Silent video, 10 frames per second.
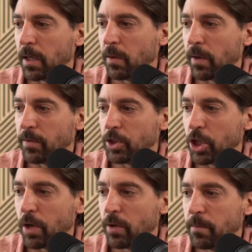have the
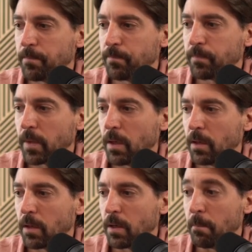genre,
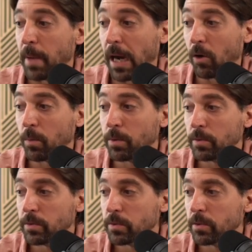
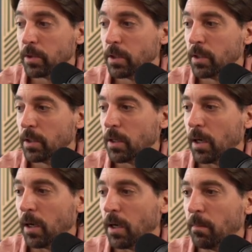comparables.
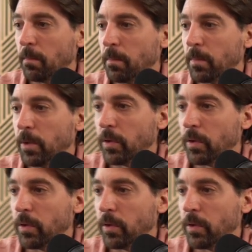You can